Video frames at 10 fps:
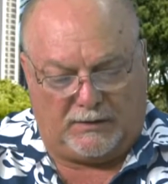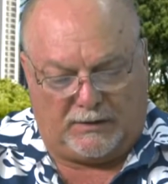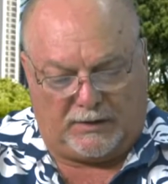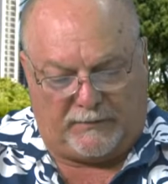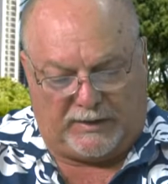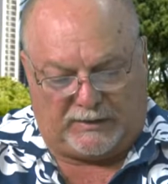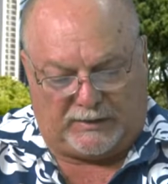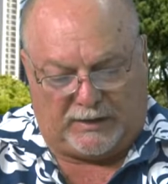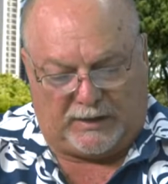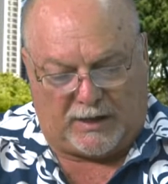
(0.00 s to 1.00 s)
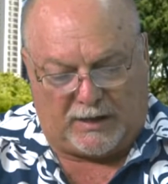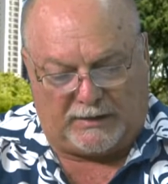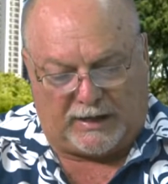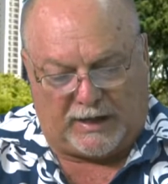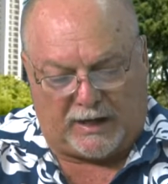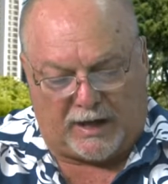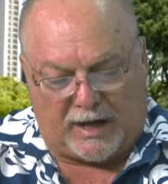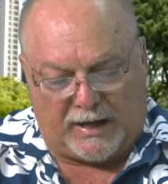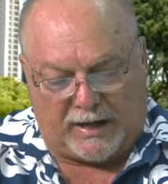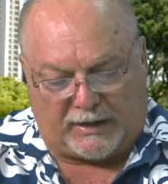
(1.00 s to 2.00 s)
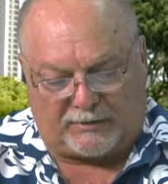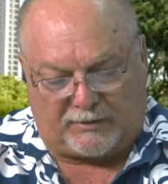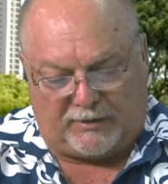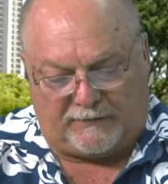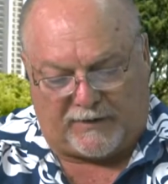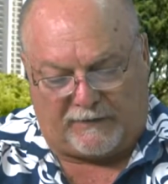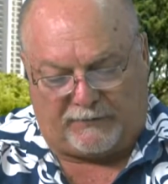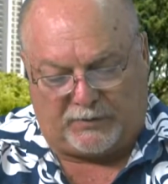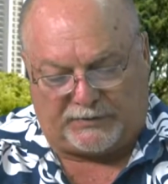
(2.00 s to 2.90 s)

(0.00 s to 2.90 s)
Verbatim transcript: Let me see. Hyundai iX35 fuel